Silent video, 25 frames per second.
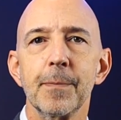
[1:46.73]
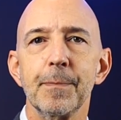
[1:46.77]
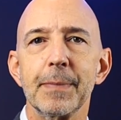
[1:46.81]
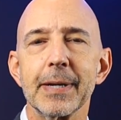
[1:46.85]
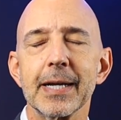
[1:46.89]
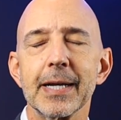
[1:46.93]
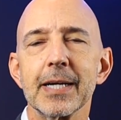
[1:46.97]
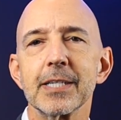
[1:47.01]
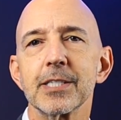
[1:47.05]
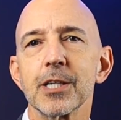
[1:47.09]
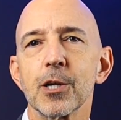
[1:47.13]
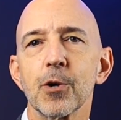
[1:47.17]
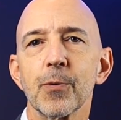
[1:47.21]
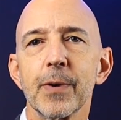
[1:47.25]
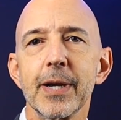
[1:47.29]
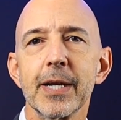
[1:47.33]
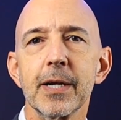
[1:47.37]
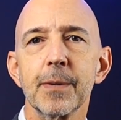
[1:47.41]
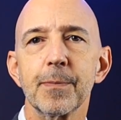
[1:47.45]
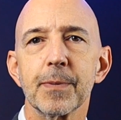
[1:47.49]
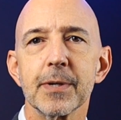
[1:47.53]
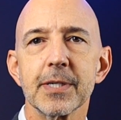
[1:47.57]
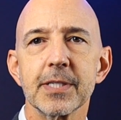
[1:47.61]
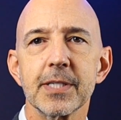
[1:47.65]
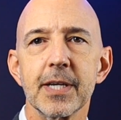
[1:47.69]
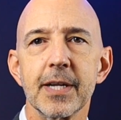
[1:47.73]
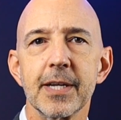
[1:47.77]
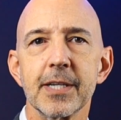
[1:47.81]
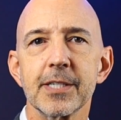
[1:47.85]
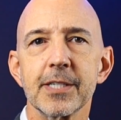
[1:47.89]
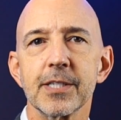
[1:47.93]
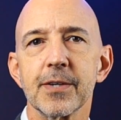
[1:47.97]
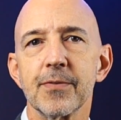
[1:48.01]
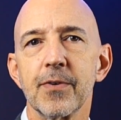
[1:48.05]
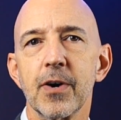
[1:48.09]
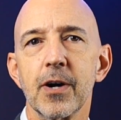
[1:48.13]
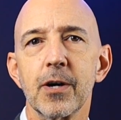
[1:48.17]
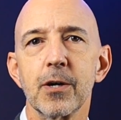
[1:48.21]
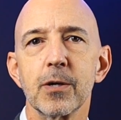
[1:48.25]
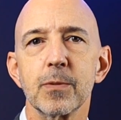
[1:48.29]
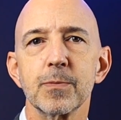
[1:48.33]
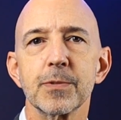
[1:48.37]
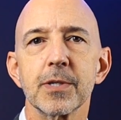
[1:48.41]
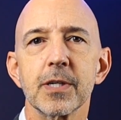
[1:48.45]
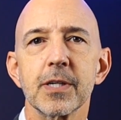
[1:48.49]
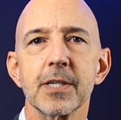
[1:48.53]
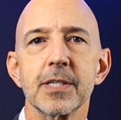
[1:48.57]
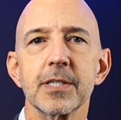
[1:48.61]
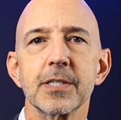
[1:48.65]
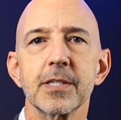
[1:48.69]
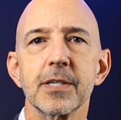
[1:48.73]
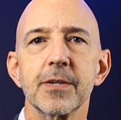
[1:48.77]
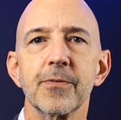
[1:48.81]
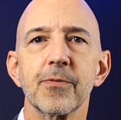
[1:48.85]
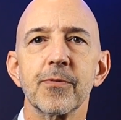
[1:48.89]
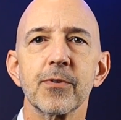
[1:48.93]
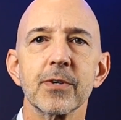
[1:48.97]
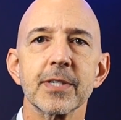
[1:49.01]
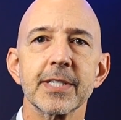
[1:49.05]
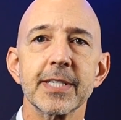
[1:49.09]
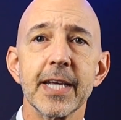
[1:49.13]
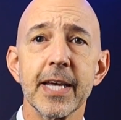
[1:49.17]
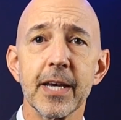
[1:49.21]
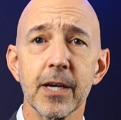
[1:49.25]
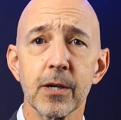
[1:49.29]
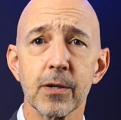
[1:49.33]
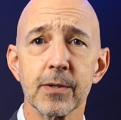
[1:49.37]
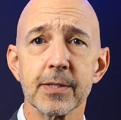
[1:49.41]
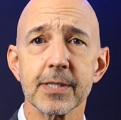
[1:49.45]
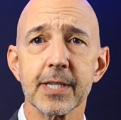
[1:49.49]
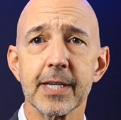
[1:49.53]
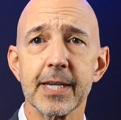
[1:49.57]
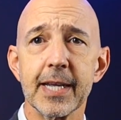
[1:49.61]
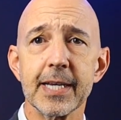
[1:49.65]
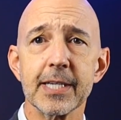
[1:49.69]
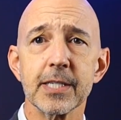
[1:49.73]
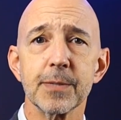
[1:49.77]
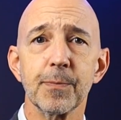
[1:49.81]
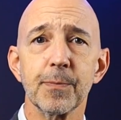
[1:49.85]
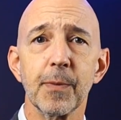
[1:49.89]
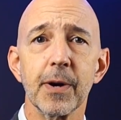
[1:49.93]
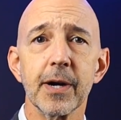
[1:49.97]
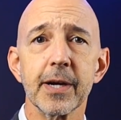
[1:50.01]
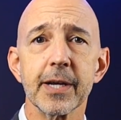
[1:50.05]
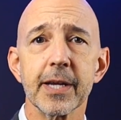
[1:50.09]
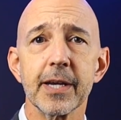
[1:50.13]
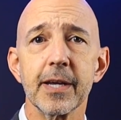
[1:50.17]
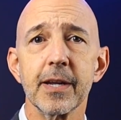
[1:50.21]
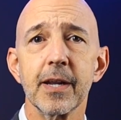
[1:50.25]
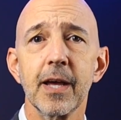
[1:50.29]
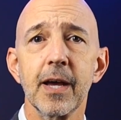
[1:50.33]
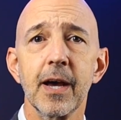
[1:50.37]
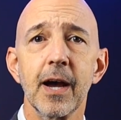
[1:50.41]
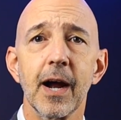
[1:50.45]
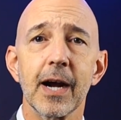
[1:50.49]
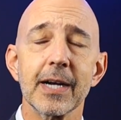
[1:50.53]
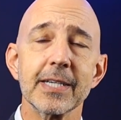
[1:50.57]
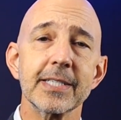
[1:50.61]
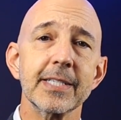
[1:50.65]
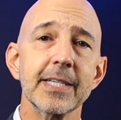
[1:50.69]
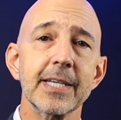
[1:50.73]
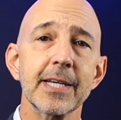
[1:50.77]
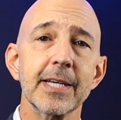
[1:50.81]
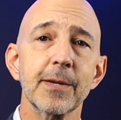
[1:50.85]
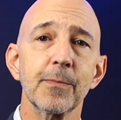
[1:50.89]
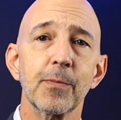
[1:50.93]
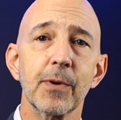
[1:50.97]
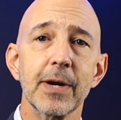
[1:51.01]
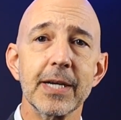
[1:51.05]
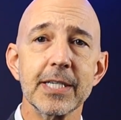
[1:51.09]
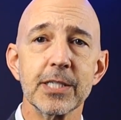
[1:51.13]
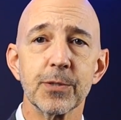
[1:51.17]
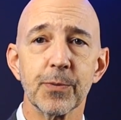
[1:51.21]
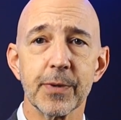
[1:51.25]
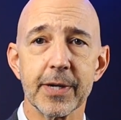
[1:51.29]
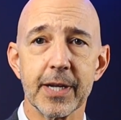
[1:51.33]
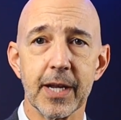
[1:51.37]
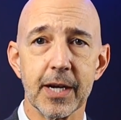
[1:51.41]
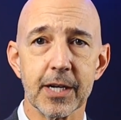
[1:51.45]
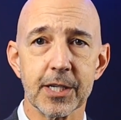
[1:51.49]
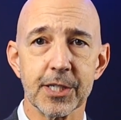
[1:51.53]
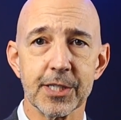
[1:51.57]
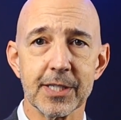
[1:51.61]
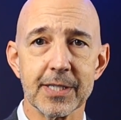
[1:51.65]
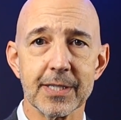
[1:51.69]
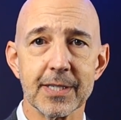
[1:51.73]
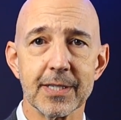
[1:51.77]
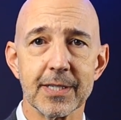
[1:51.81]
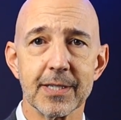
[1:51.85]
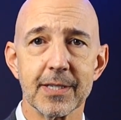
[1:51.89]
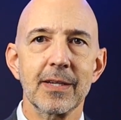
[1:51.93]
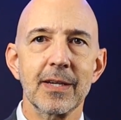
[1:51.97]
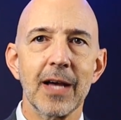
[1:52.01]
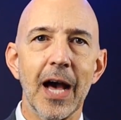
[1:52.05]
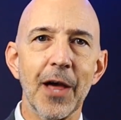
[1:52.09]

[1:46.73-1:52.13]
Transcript: because a greater percentage of homes listed for sale in today's market are seeing price reductions.